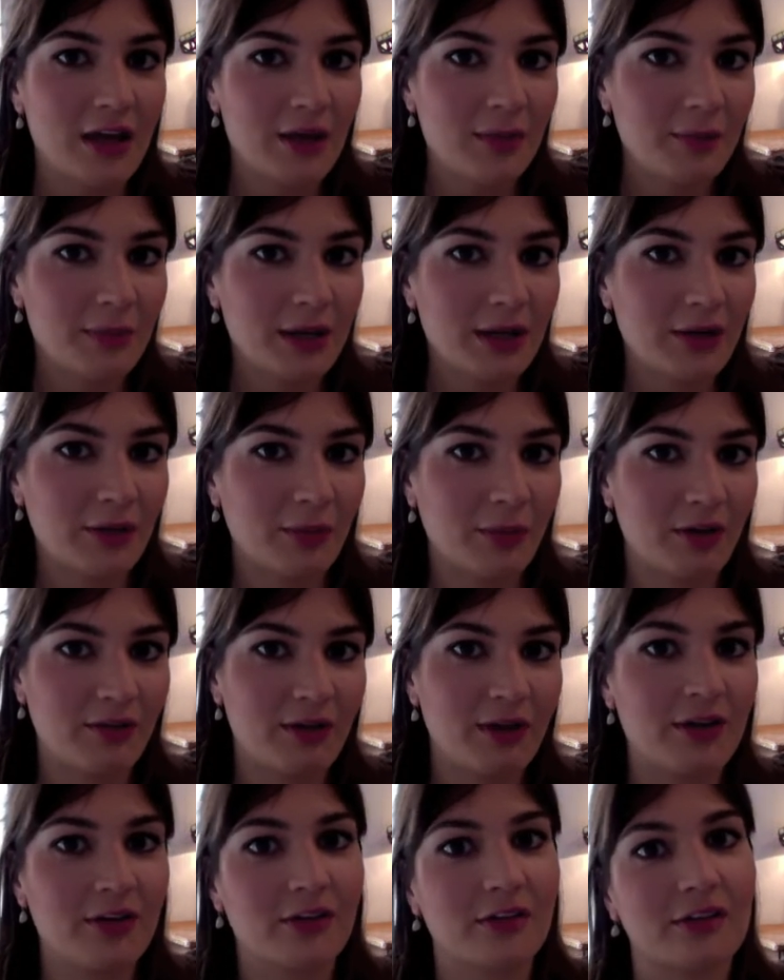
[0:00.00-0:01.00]
been on my
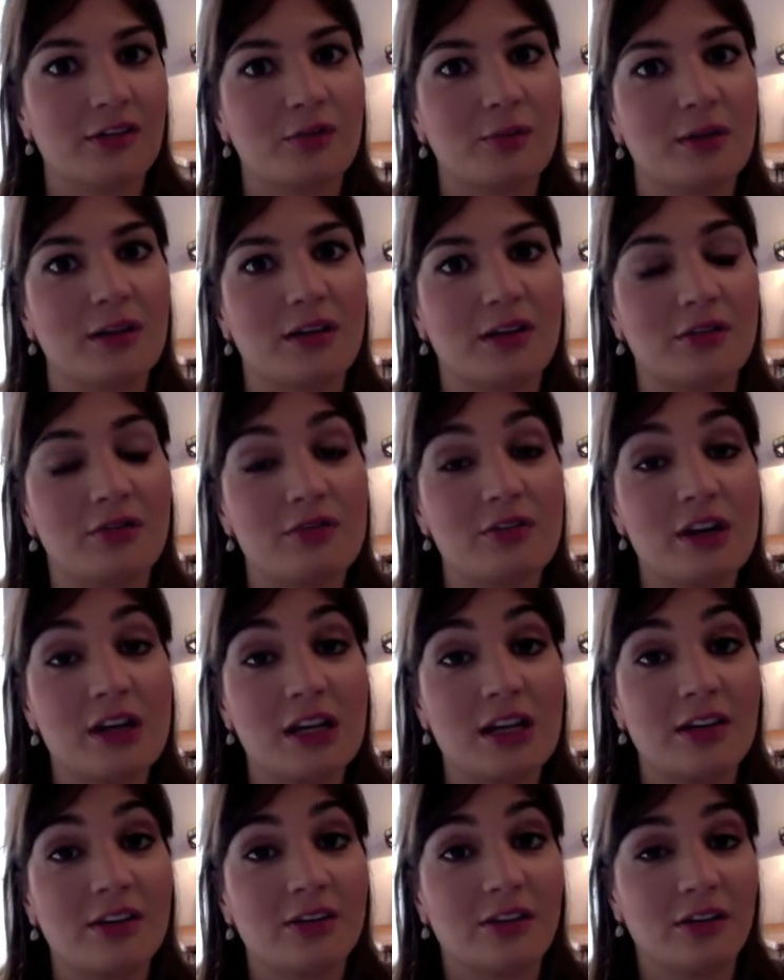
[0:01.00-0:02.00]
radar this week that have
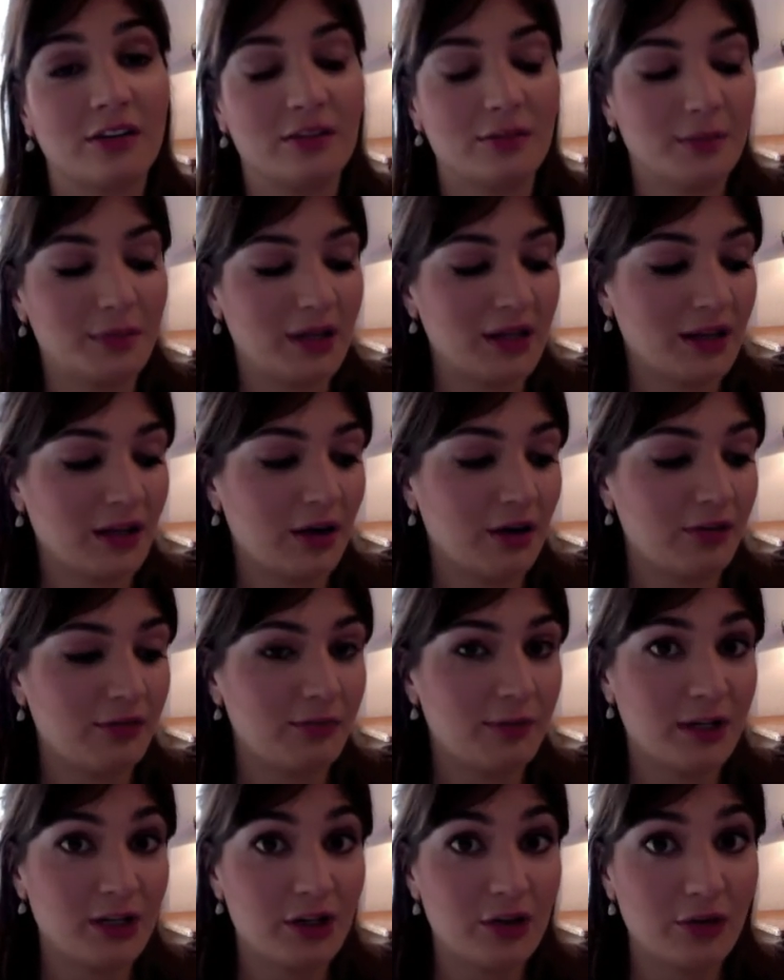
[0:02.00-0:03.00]
really excited me and that I've
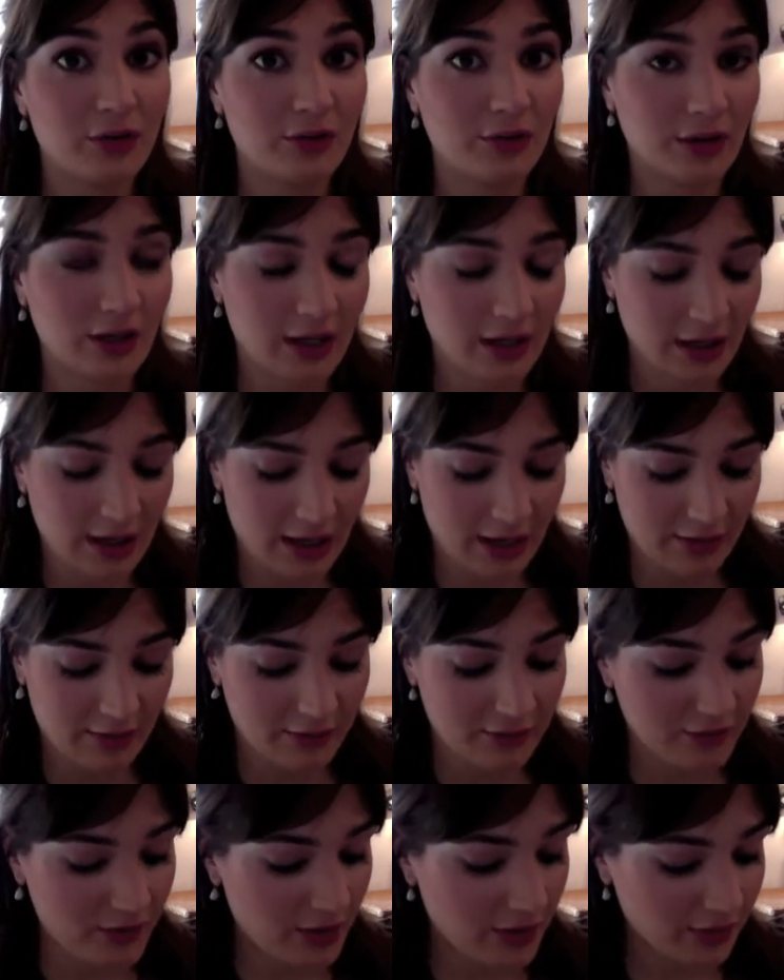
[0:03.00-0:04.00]
been using. And
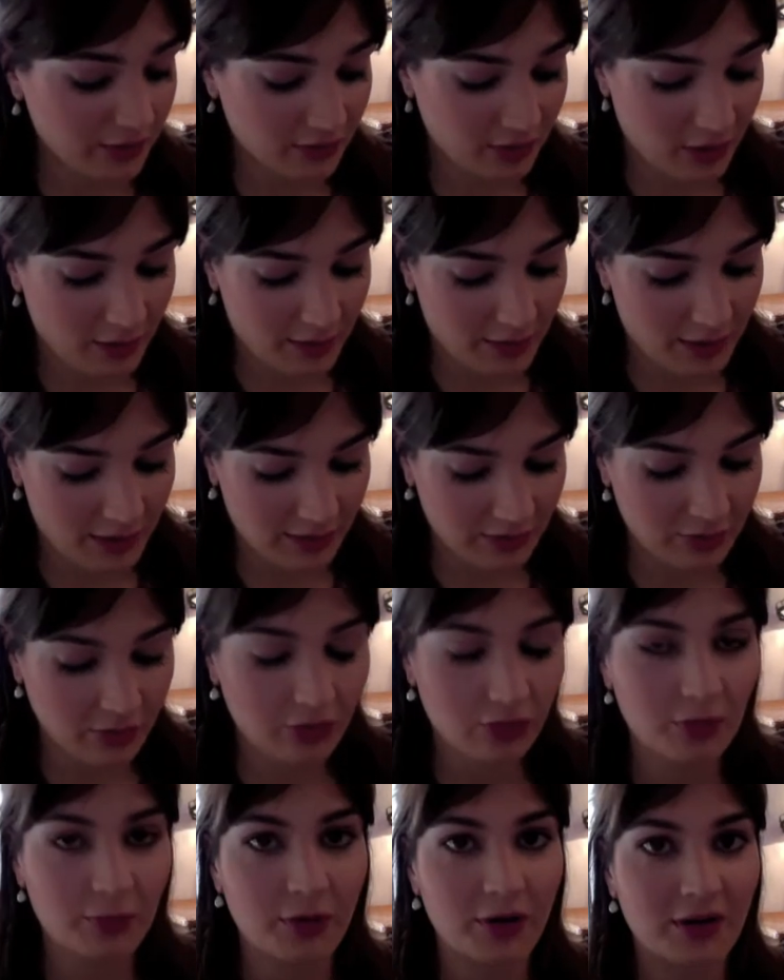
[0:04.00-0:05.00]
first up is
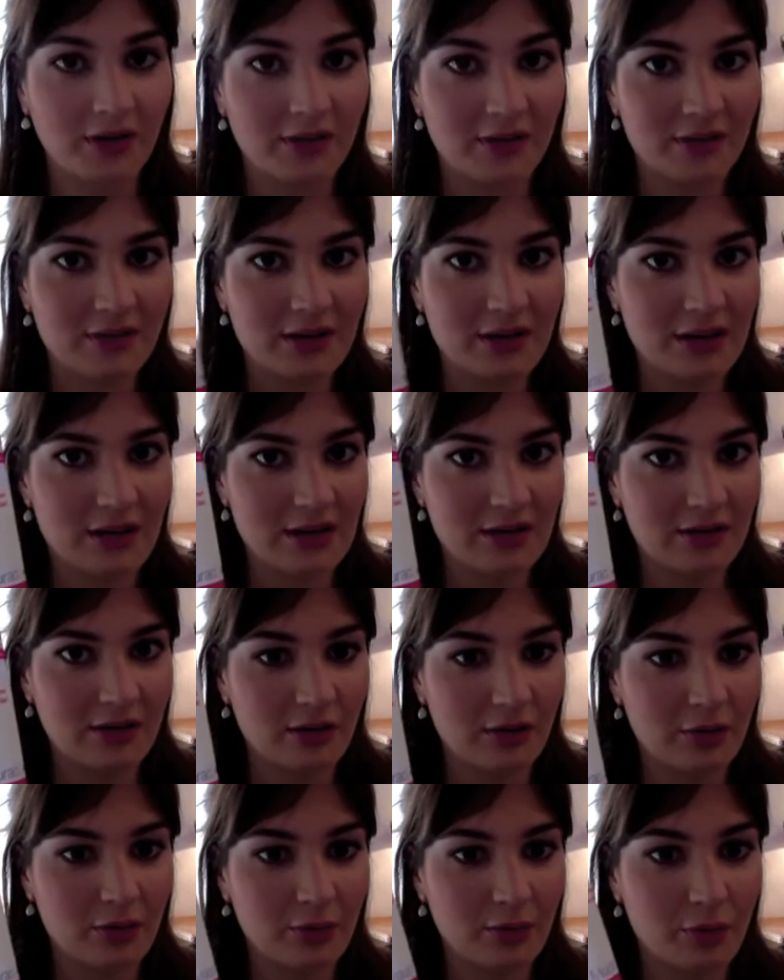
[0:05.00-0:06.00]
Dr. Murad's
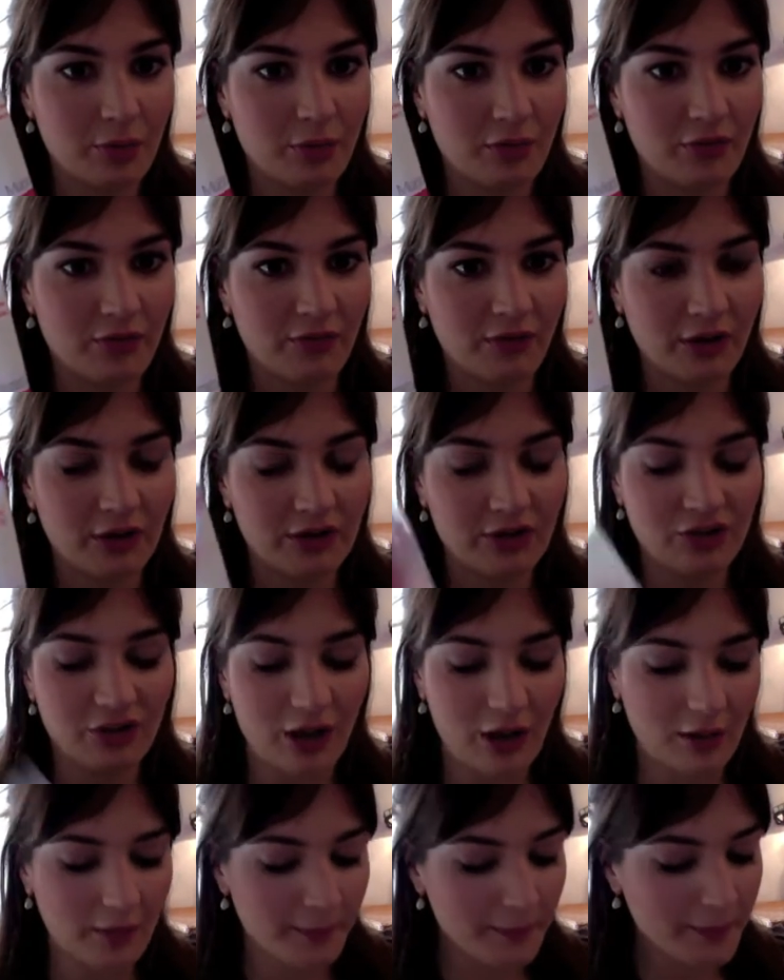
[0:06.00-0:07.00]
T-Zone Pore Refining
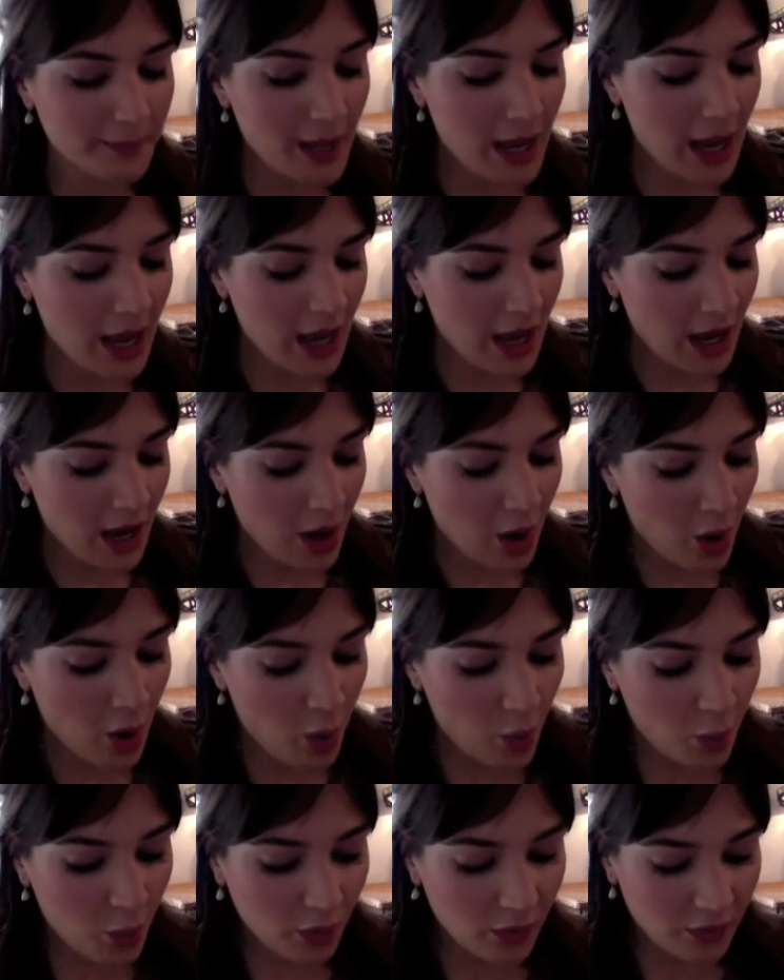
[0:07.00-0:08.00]
Gel.
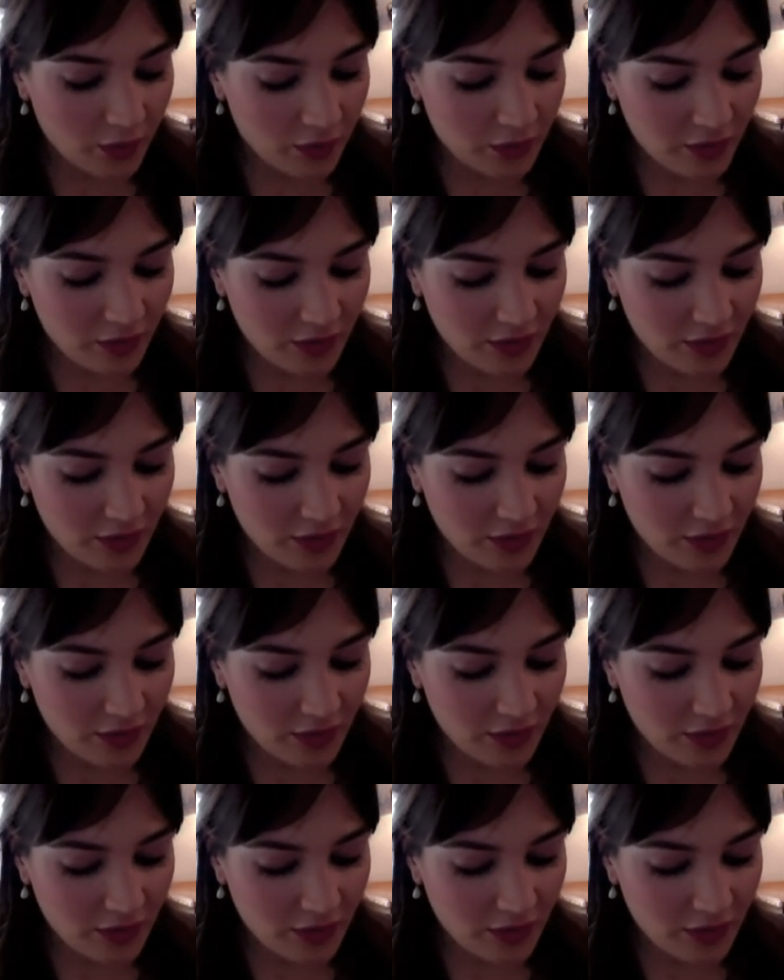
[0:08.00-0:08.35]
What